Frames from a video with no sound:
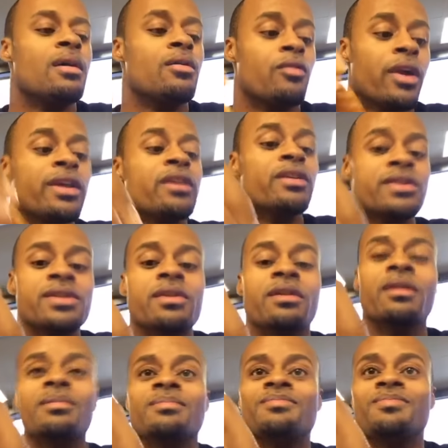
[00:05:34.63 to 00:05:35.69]
Regular
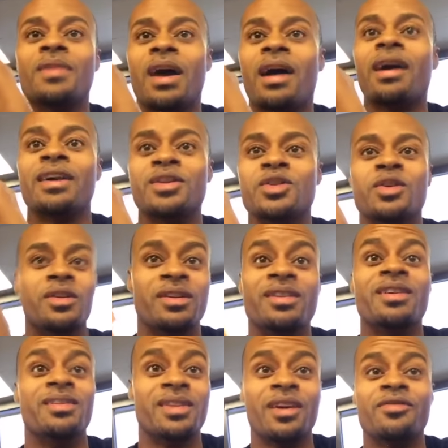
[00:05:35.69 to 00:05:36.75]
syrup. I like sugar.
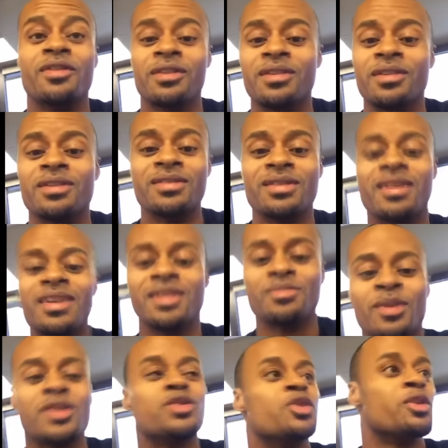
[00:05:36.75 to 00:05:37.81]
No, definitely as
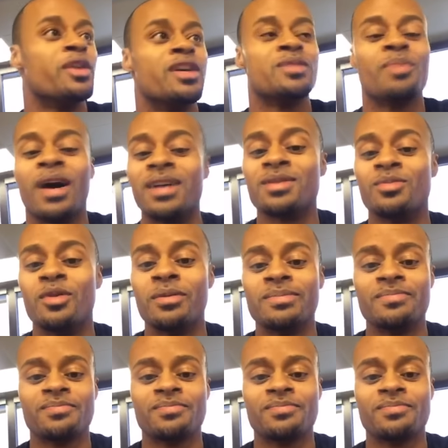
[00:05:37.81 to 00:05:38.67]
much sugar as possible.